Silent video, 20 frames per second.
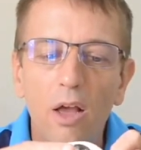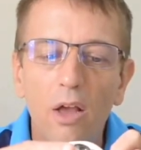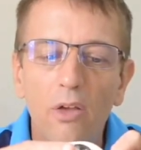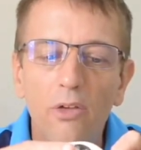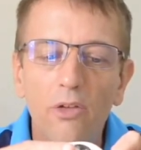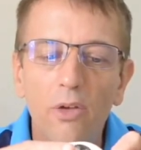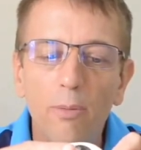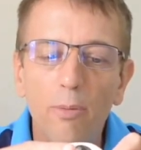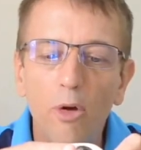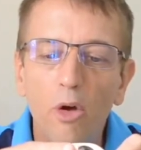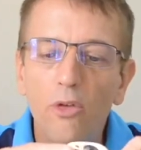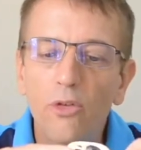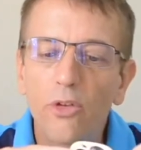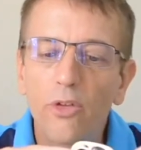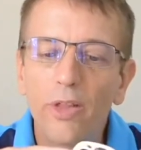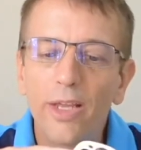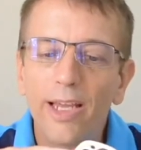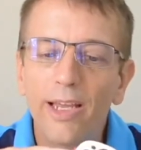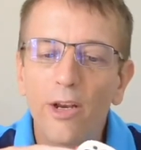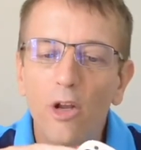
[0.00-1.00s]

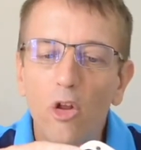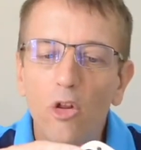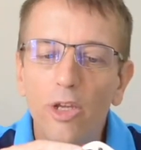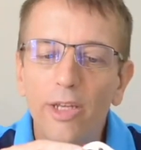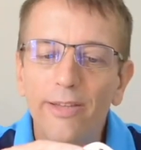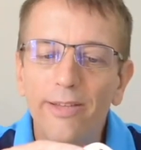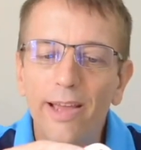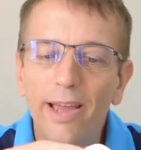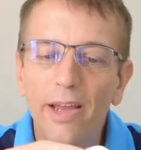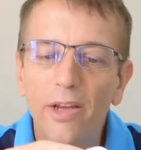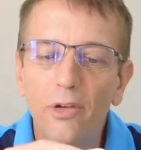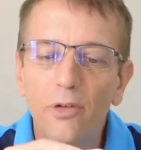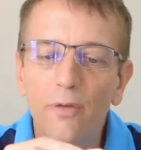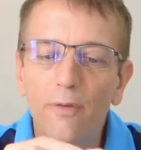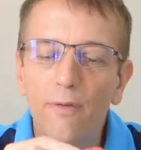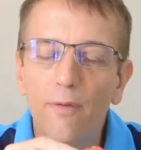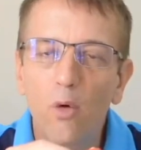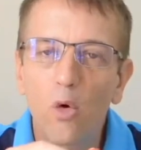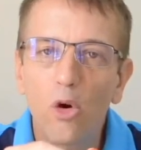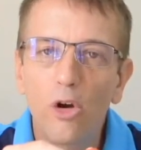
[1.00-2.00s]
Supposedly it only takes
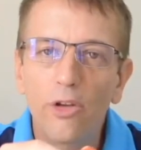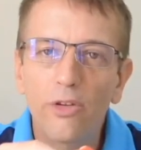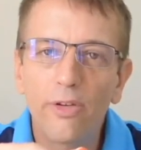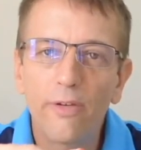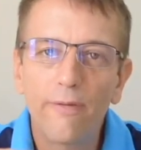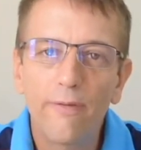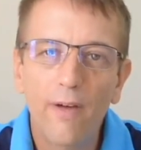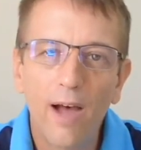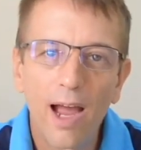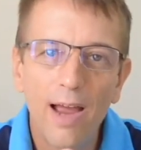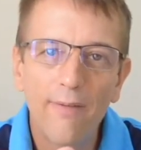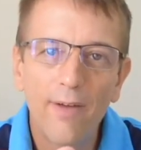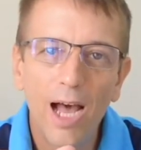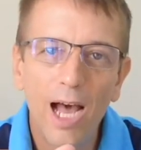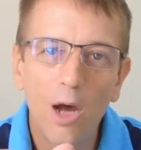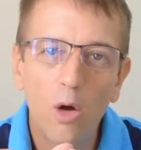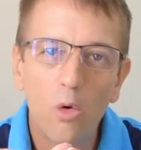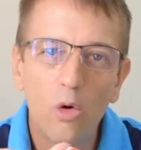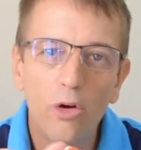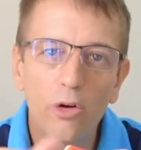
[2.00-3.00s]
4 to 5
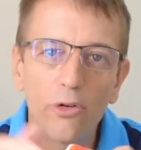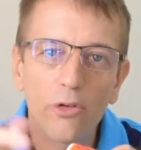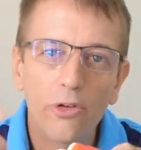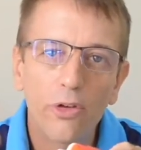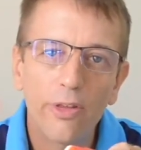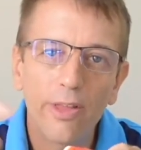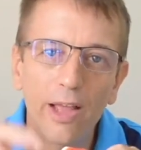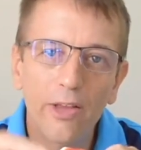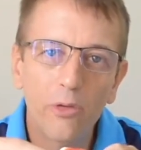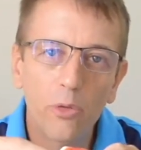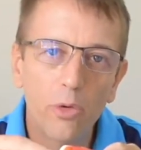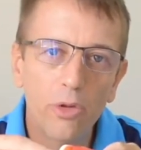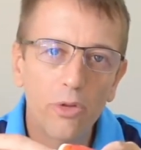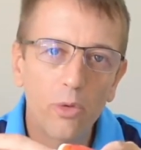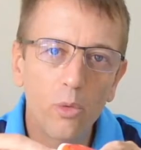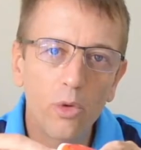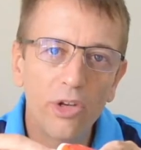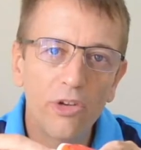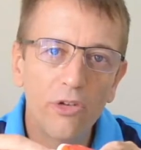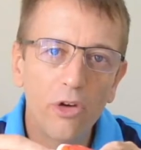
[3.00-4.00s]
hours, and that's with
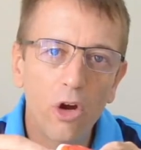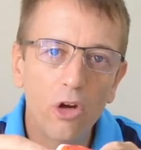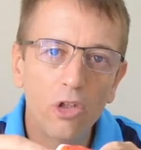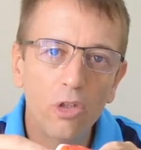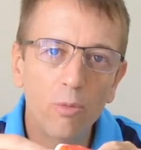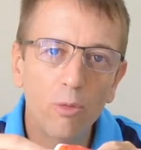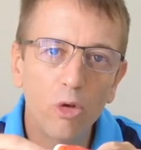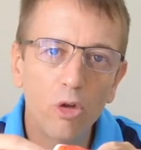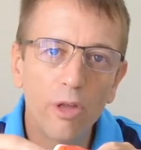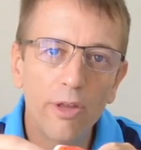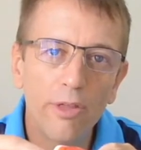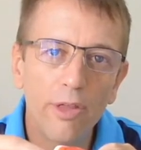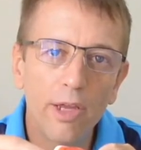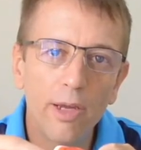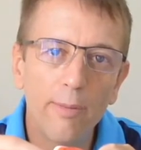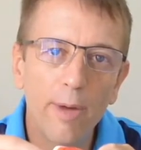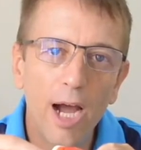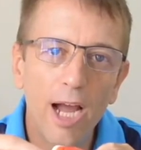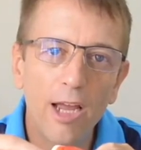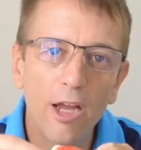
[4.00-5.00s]
the rechargeable
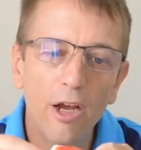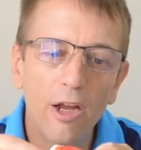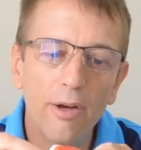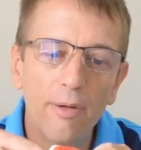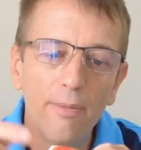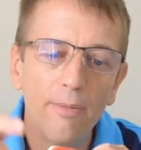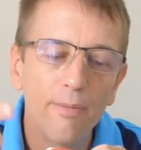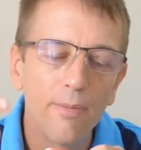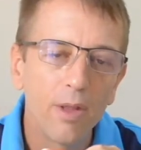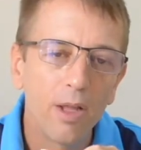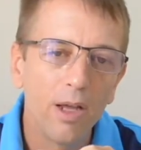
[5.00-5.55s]
lithium ion.